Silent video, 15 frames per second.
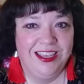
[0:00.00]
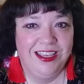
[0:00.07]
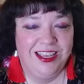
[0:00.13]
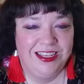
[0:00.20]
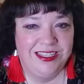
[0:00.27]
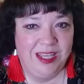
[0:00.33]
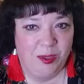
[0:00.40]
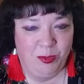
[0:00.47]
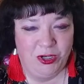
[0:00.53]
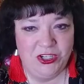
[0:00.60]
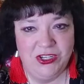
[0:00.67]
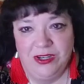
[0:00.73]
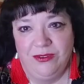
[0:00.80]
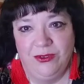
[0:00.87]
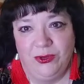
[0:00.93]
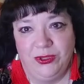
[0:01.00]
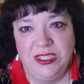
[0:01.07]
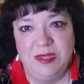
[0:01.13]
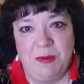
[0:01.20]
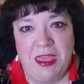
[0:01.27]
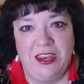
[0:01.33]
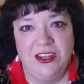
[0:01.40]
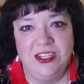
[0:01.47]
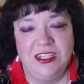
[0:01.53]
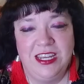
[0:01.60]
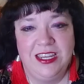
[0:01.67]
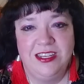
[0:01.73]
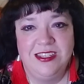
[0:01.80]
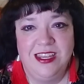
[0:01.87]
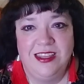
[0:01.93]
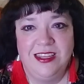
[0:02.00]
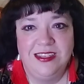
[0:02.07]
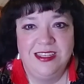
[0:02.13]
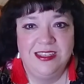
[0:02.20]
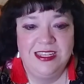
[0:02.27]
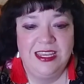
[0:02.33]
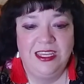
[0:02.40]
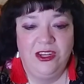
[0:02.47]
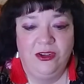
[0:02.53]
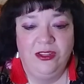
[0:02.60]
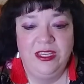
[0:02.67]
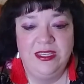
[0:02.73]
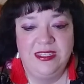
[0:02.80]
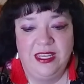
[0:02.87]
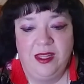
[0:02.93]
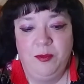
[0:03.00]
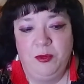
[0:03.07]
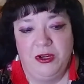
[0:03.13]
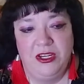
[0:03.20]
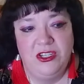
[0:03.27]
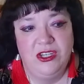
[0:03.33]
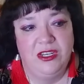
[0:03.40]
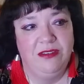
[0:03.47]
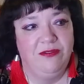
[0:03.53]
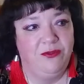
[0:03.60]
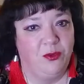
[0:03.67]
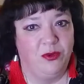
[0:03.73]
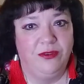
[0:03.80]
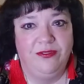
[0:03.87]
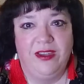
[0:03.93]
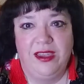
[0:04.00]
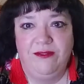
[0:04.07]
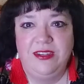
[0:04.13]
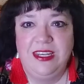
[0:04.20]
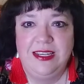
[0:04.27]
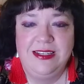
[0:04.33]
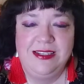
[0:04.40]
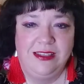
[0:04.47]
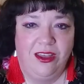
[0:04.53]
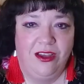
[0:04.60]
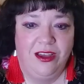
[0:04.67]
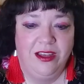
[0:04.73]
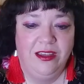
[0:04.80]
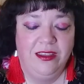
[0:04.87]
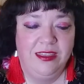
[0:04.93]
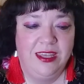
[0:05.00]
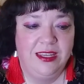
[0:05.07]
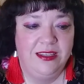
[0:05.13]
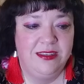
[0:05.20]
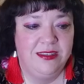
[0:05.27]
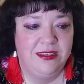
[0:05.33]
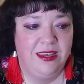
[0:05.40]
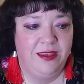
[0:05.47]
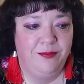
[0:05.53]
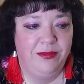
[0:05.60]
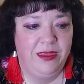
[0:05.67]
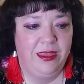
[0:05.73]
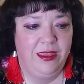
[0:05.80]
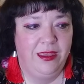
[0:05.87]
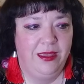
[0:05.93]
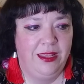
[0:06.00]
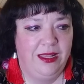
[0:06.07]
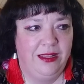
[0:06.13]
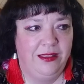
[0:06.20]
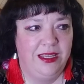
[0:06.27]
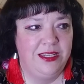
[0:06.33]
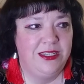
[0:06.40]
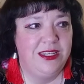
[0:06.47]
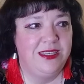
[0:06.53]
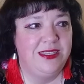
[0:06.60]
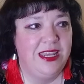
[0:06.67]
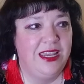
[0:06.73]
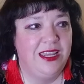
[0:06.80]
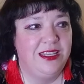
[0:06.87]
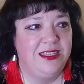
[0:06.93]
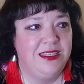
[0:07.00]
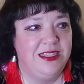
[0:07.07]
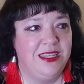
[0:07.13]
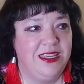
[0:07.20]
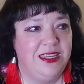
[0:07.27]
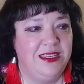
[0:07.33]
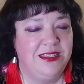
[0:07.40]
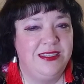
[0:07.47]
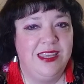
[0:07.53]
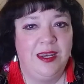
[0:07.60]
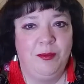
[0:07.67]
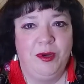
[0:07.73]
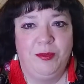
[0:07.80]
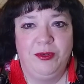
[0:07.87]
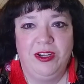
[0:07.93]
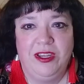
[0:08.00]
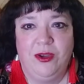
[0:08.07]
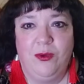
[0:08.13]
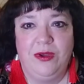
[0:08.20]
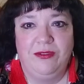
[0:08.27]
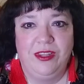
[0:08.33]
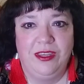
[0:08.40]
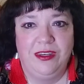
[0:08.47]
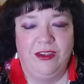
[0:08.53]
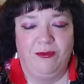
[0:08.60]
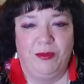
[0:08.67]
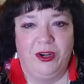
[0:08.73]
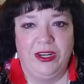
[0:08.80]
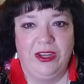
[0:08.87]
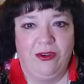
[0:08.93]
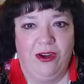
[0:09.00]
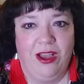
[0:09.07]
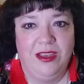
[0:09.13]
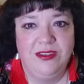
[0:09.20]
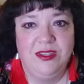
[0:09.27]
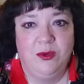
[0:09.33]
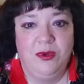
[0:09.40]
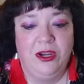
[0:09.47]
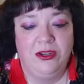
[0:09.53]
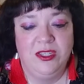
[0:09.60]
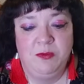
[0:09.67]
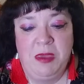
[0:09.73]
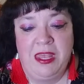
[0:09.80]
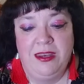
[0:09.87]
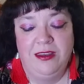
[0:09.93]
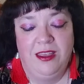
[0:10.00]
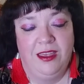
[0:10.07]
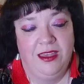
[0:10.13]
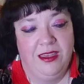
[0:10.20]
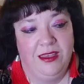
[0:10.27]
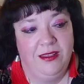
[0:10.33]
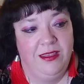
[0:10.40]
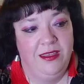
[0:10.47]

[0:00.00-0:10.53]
a celebration of old Spanish days. And this is a yearly celebration, four or five days long. That's, um, let's just say it's the Santa Barbara equivalent of Mardi Gras. So we are Span- uh,